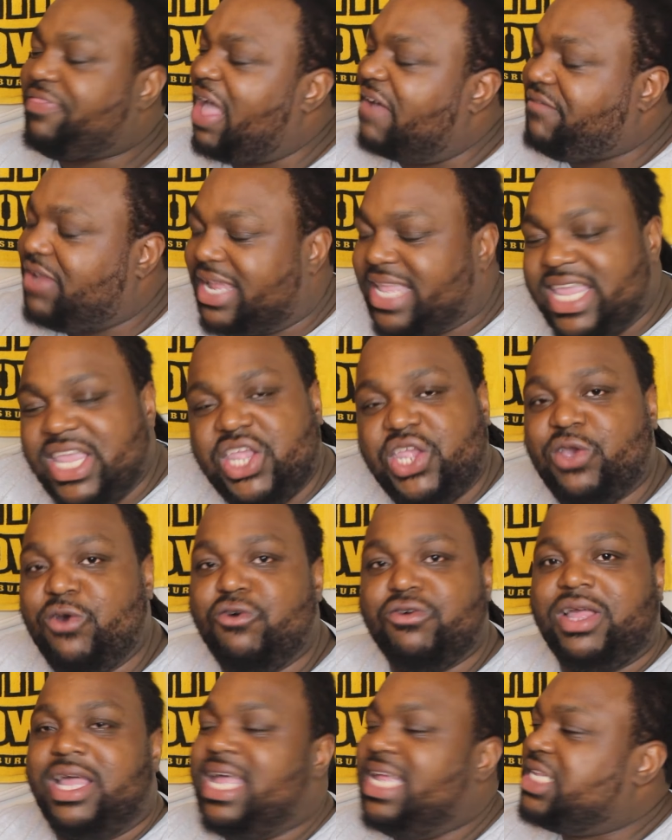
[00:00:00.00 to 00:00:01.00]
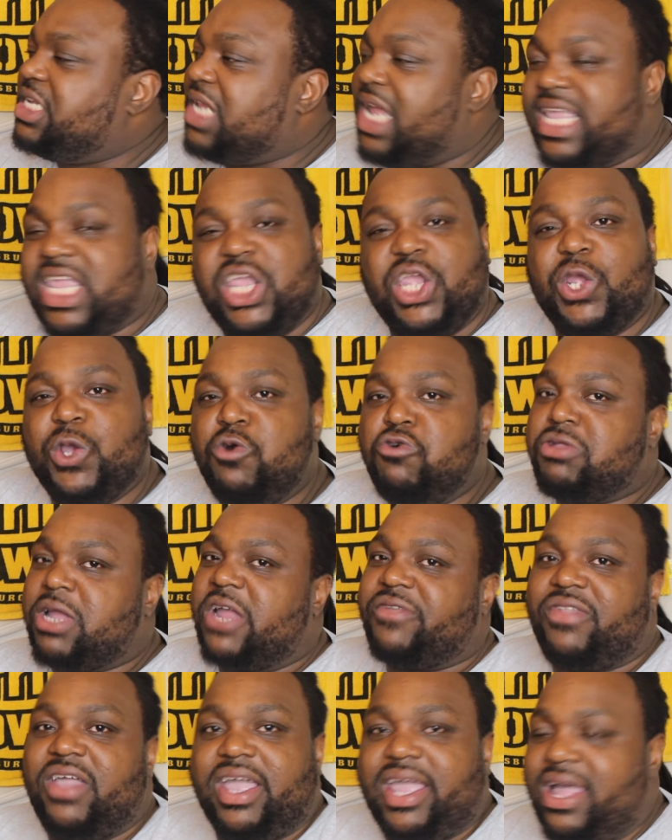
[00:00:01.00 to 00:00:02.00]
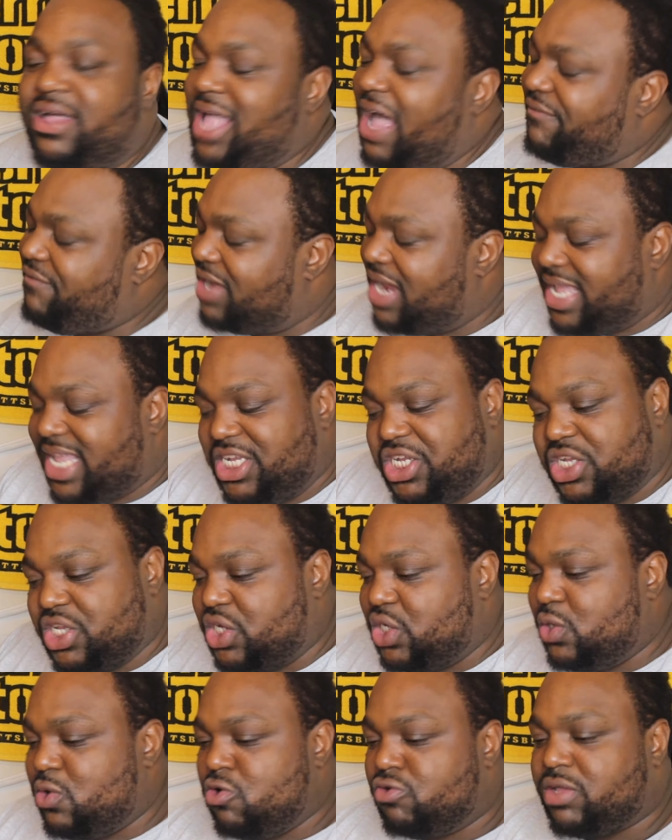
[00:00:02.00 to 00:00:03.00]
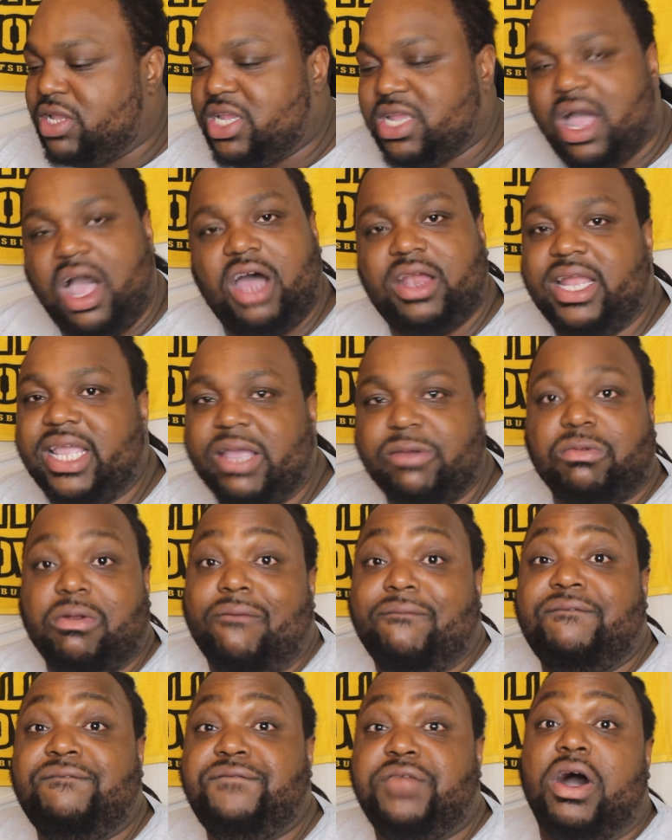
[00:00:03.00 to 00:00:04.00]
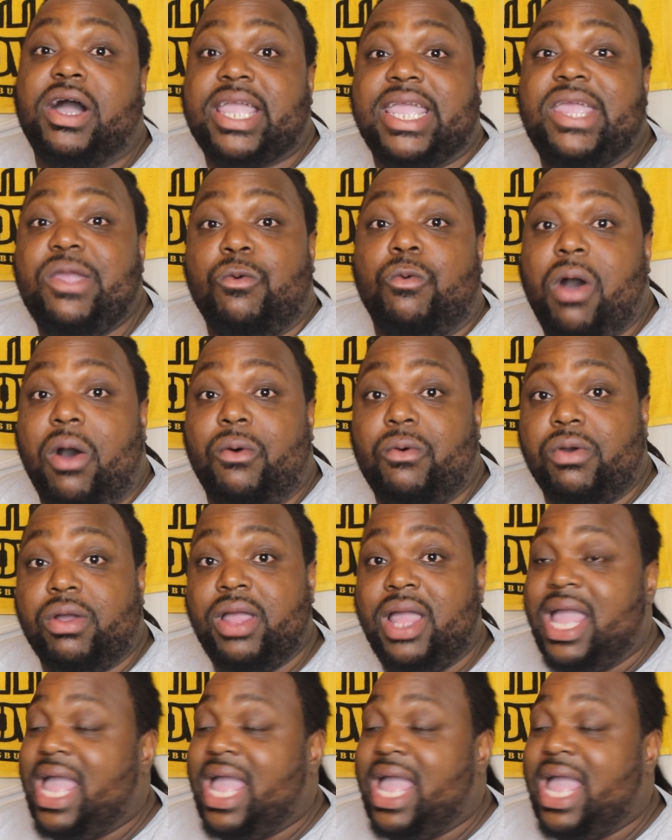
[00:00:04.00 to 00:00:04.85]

I feel like he used everything else. I feel like he just using y'all to get the fuck he want.